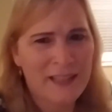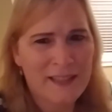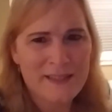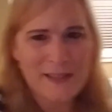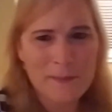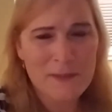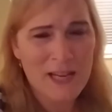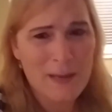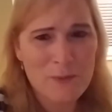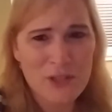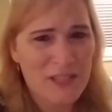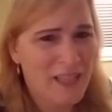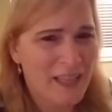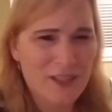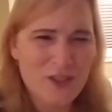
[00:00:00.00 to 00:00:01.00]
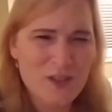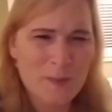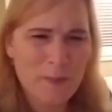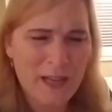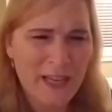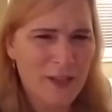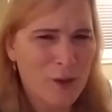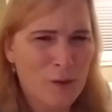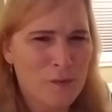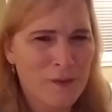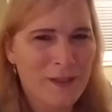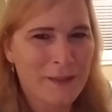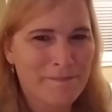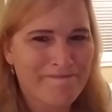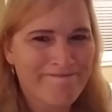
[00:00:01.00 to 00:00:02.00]
sometimes you can't just paint over
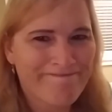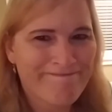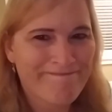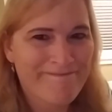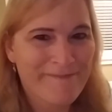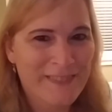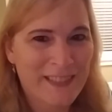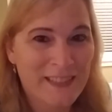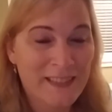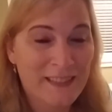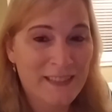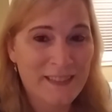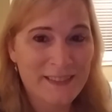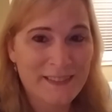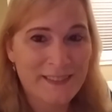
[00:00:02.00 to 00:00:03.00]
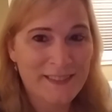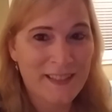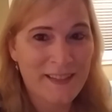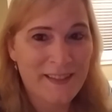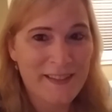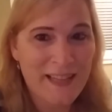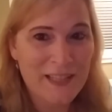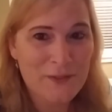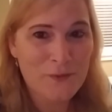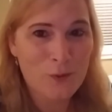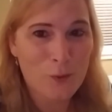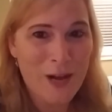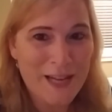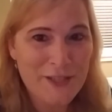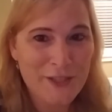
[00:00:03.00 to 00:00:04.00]
them. Thanks for
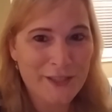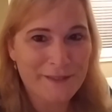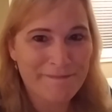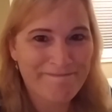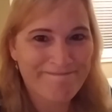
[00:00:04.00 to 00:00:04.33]
watching.